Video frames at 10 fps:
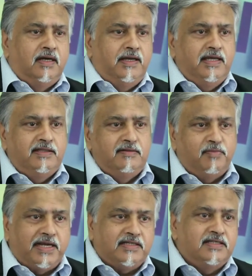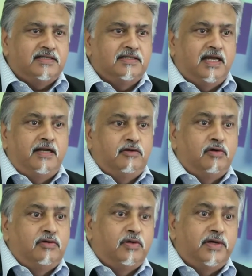heathen practice and
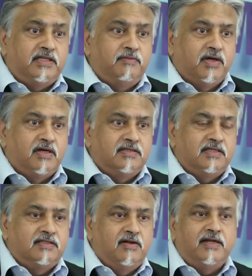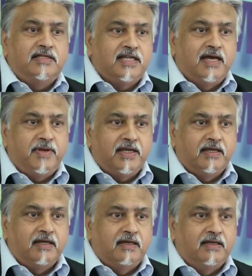don't do it because it's not Islamic
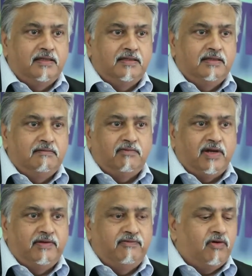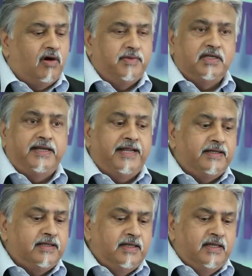in form and content.